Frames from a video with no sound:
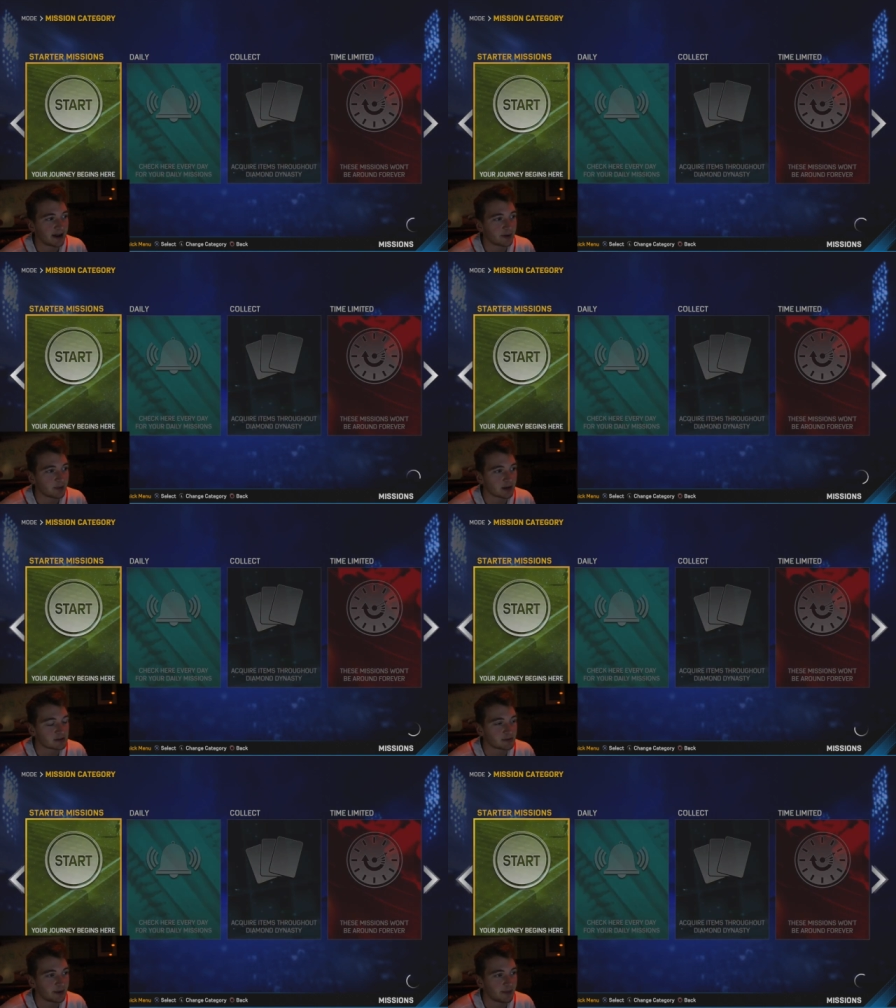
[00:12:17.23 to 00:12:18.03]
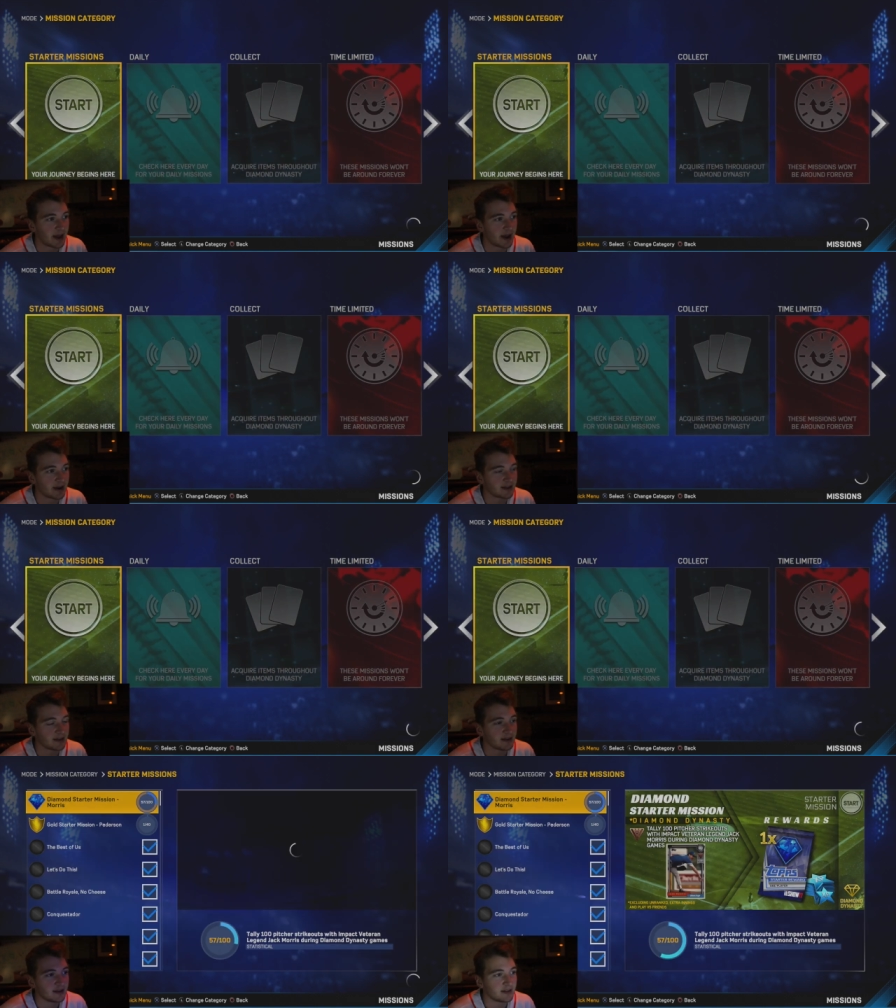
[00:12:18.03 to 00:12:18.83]
kind of makes me mad, a
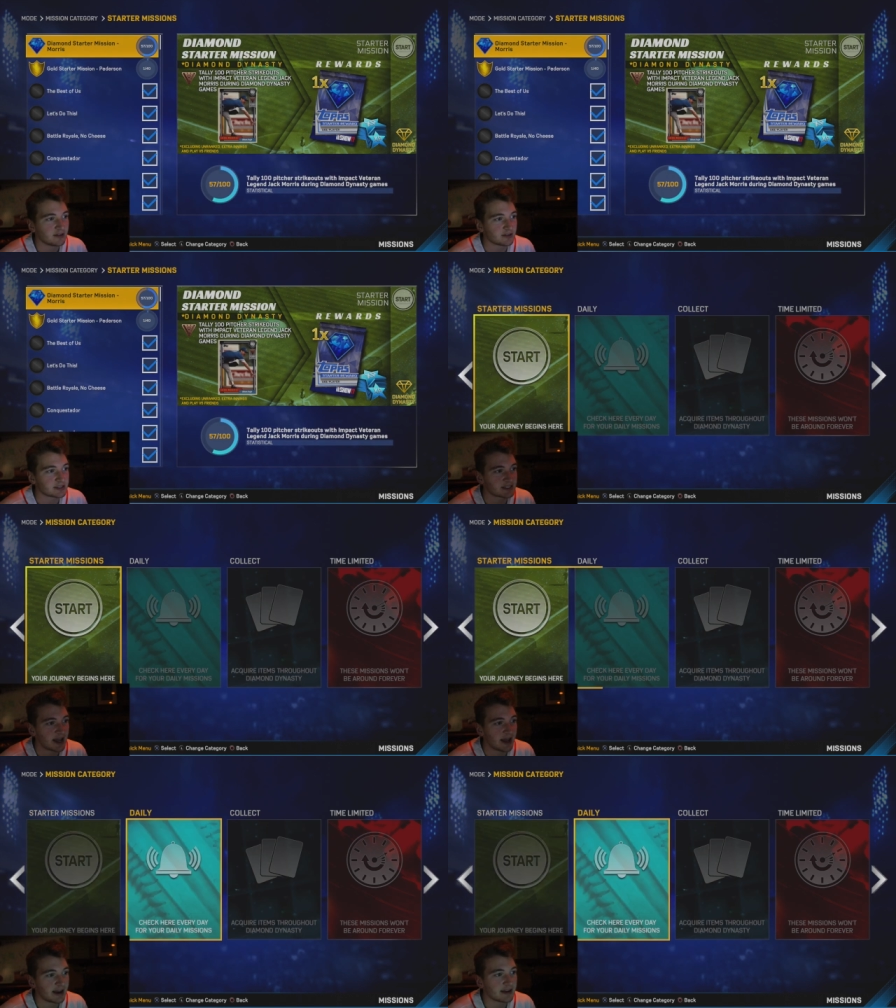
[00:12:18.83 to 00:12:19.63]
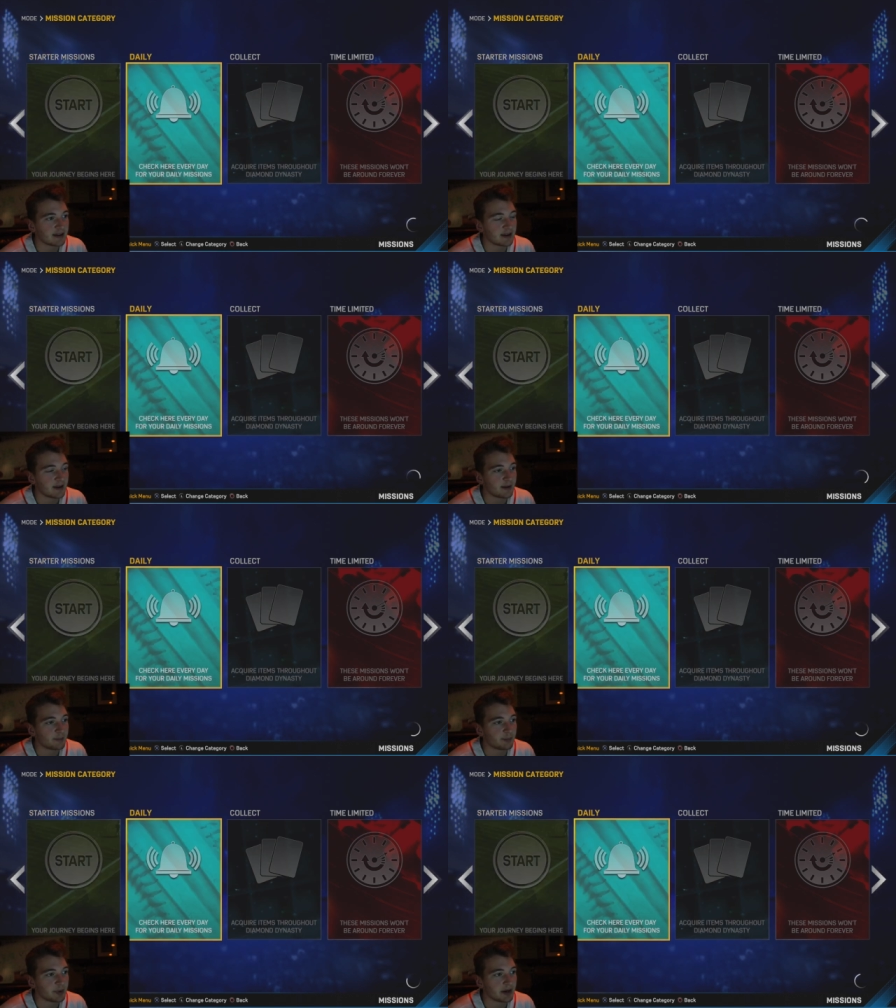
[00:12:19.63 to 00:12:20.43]
little sad,
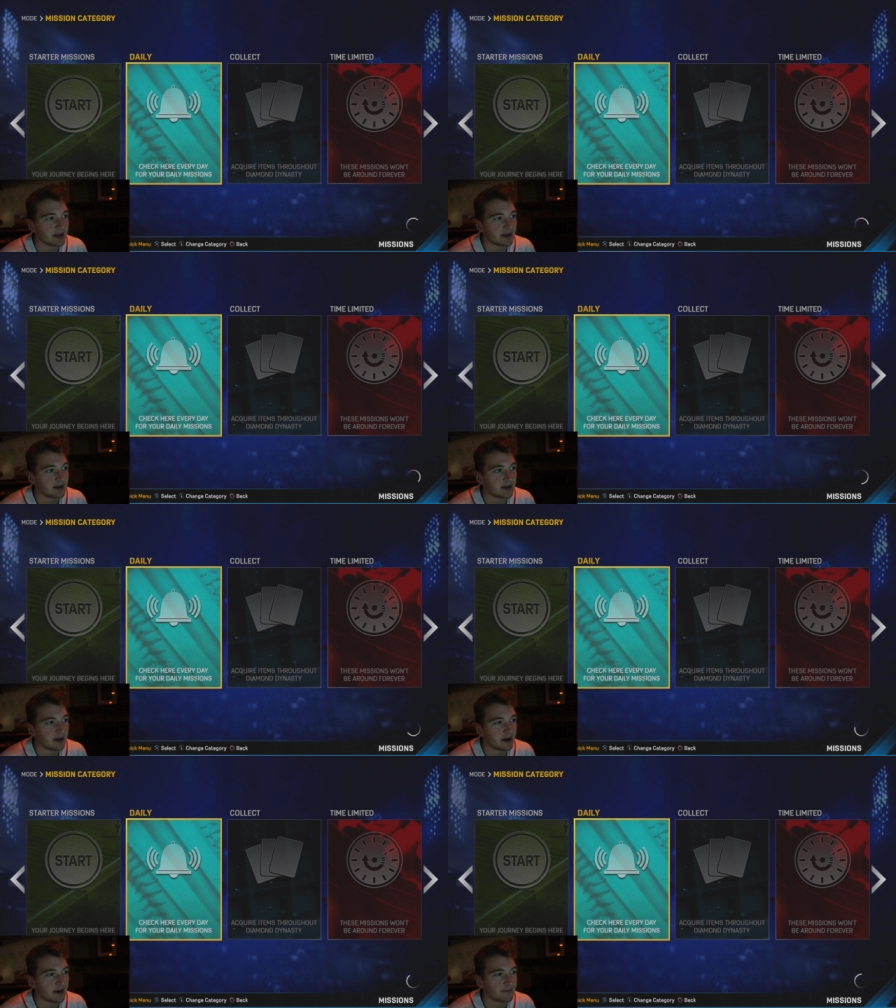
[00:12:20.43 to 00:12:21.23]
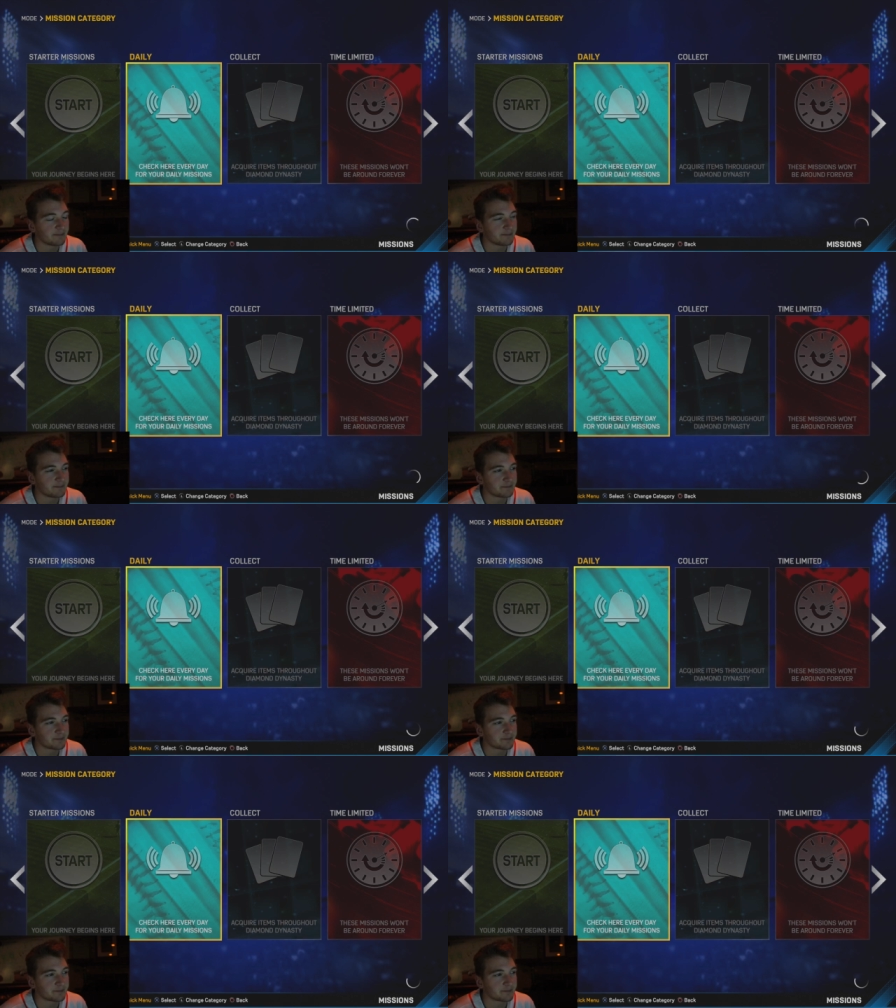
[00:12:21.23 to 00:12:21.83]
but um,